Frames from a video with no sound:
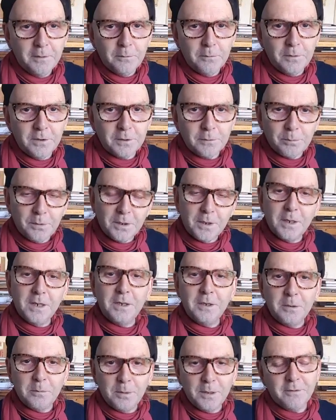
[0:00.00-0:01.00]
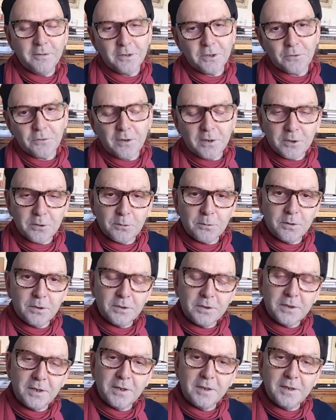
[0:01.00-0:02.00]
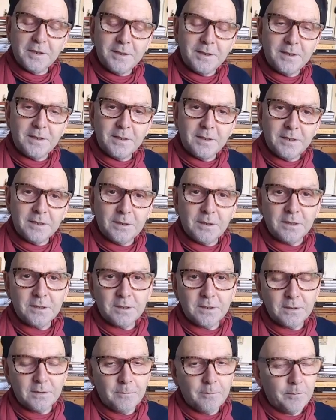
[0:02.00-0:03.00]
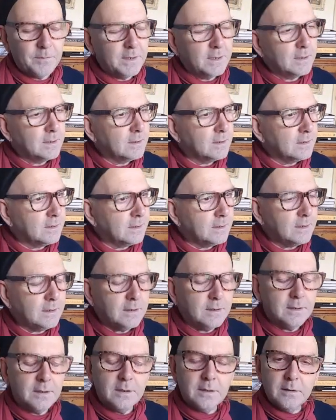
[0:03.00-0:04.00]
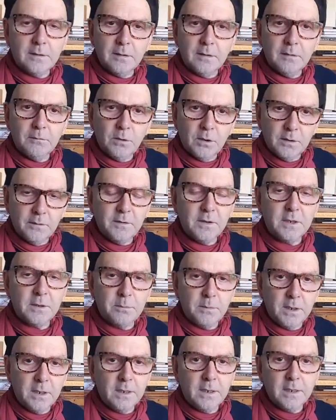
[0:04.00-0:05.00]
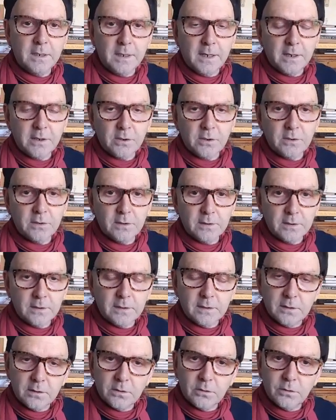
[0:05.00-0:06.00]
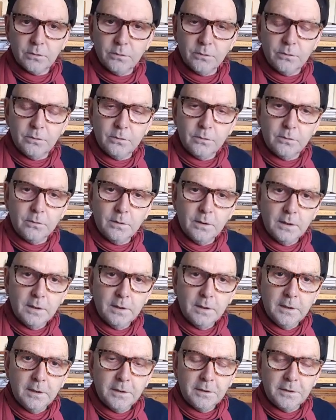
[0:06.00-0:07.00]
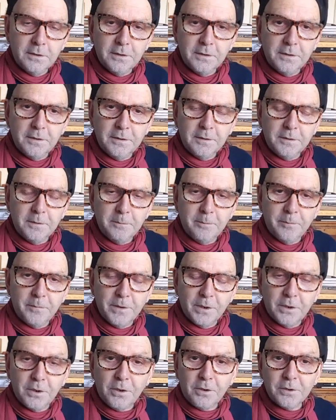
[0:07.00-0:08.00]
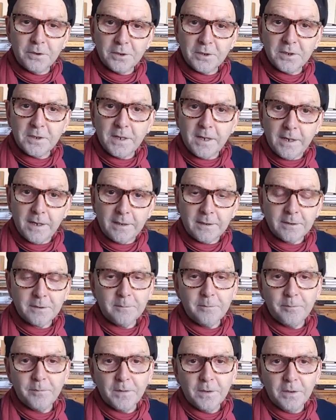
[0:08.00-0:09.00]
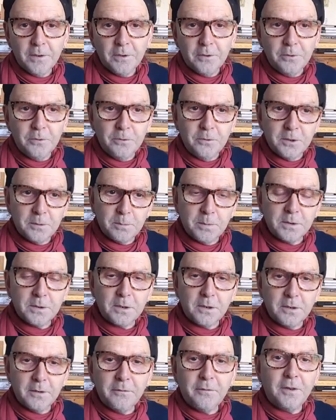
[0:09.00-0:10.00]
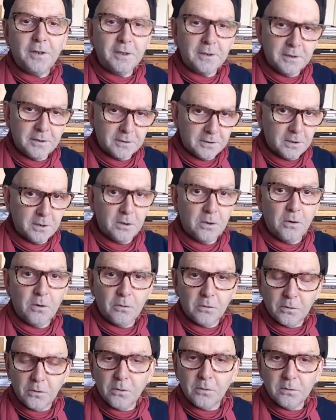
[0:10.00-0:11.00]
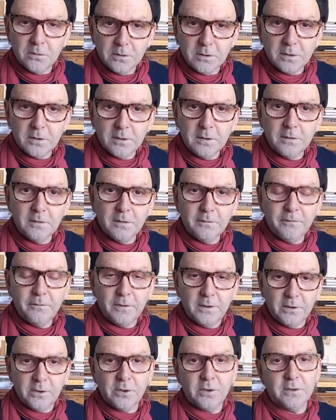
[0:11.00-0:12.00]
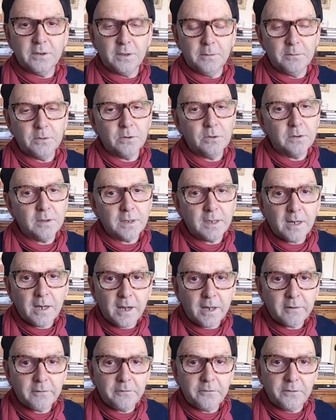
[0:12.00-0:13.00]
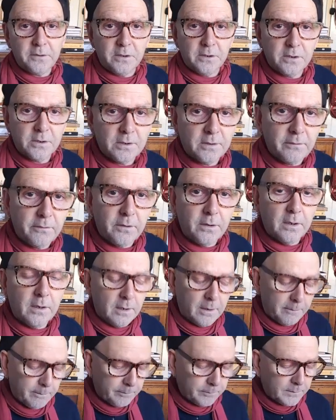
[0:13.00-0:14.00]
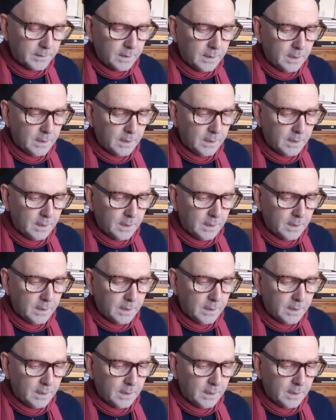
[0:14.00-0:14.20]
which by a little bit of a stretch we could say that it's a city that one of its main connections is to the god Set, who's personified as a long-nosed fish, some sort of catfish, if you like.